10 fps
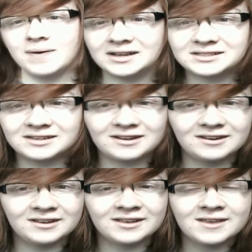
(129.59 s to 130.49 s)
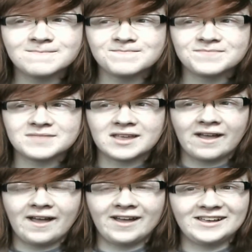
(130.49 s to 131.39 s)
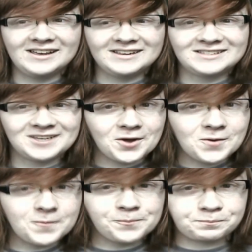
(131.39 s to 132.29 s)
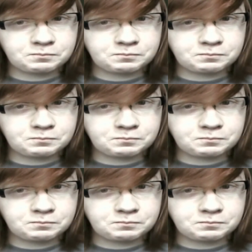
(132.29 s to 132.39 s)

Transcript: bastard, aren't I? Yeah. So